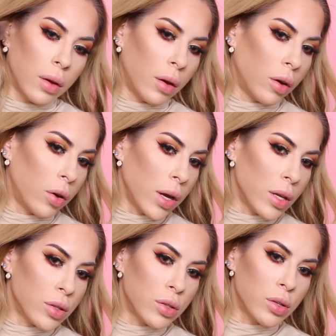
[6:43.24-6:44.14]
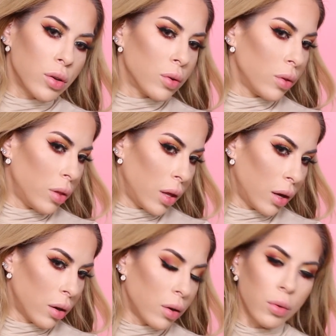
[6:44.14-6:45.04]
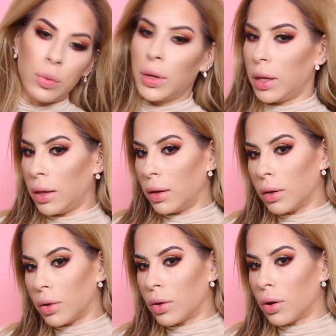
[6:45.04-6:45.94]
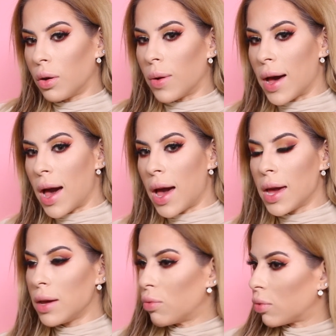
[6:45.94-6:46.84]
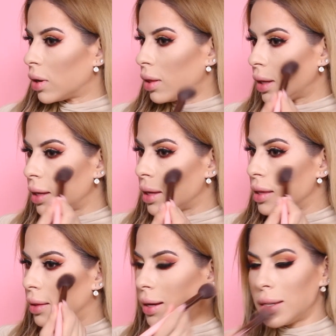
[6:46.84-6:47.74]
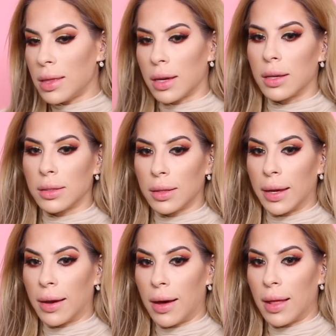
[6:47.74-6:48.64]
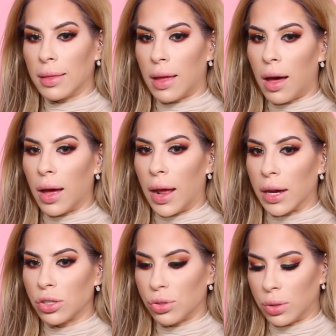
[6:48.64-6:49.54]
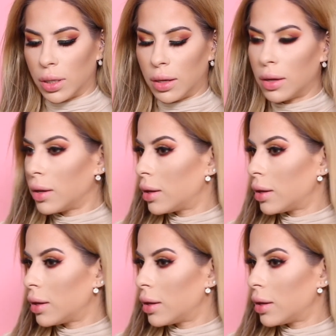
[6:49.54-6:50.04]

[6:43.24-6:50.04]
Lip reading: All right, so there we go. I really like this, like, a lot actually.